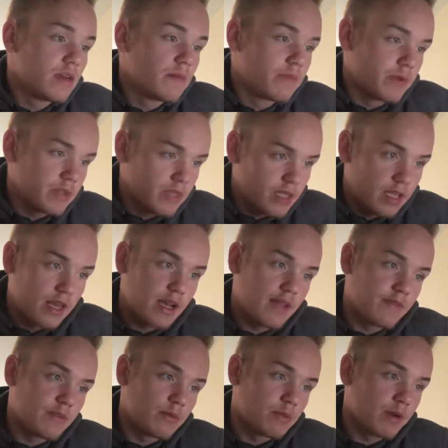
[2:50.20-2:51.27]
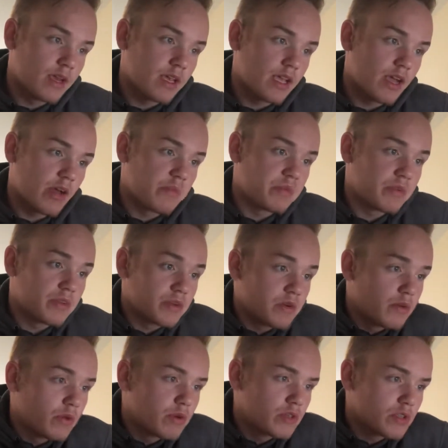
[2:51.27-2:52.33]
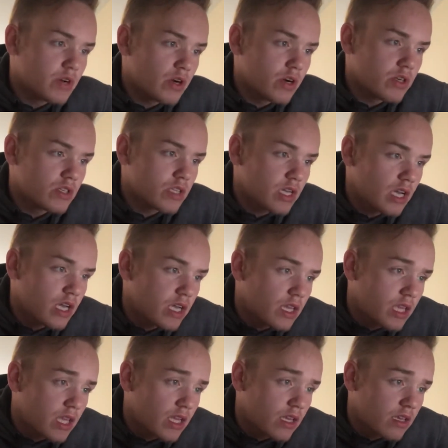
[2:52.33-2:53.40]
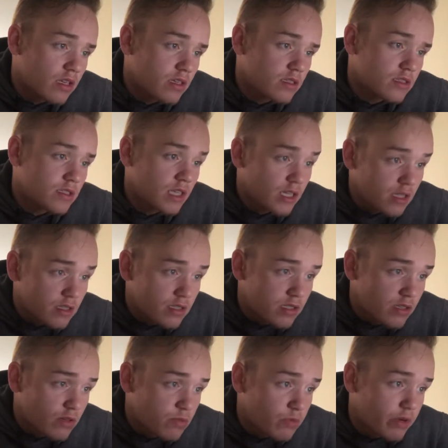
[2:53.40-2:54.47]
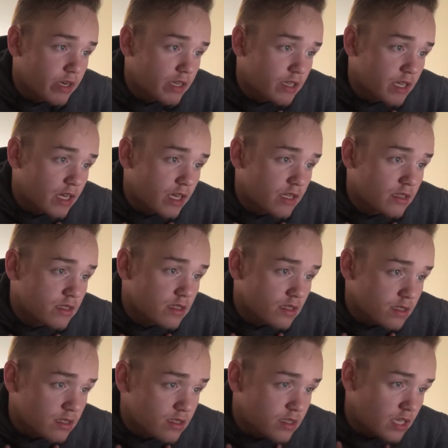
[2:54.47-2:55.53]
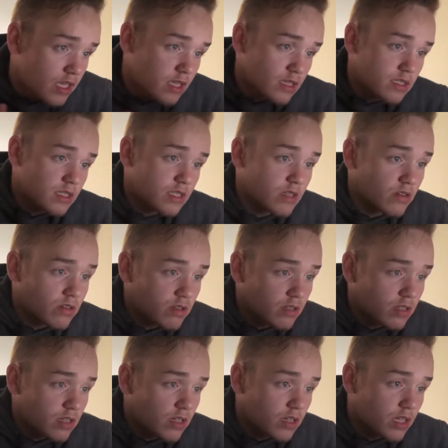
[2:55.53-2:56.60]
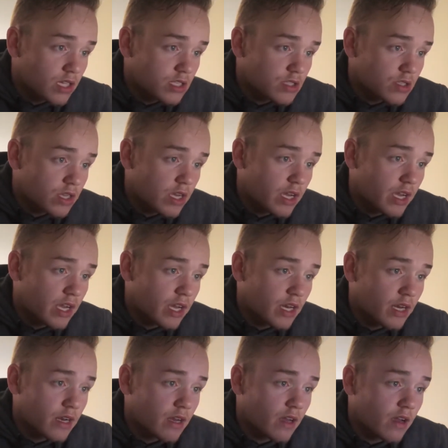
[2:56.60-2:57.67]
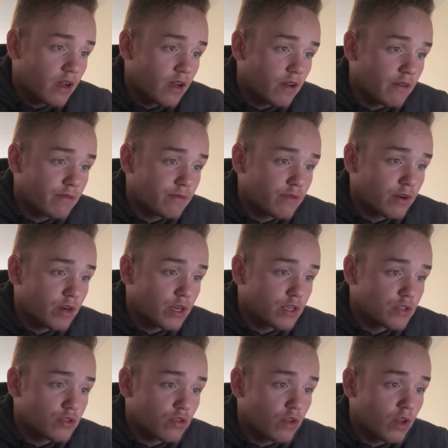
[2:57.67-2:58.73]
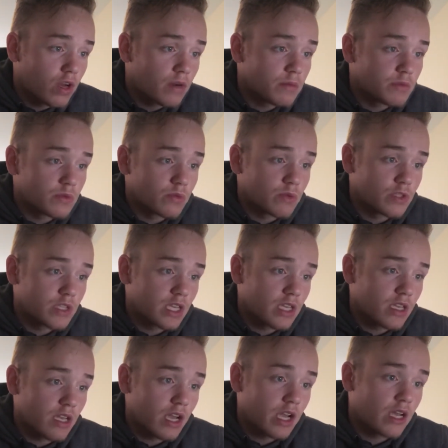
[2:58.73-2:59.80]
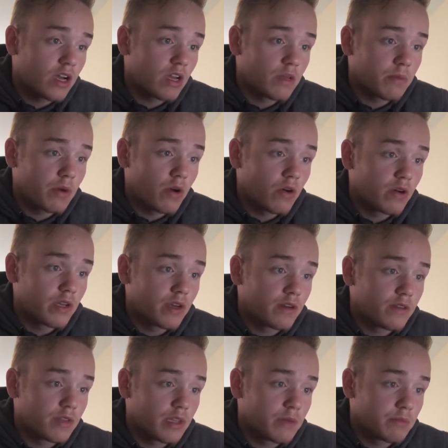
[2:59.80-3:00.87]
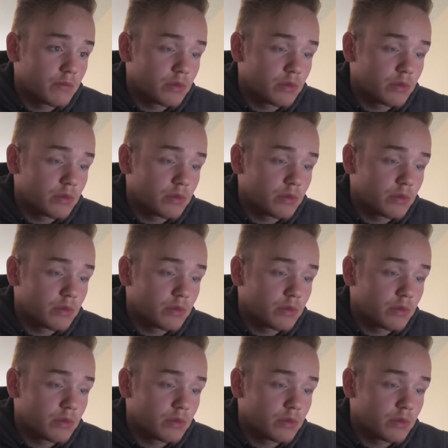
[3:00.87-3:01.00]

But then I have the brake caliper and the core charge, and then stainless steel brake lines, stainless steel clutch line, front control arms, which I got polyurethane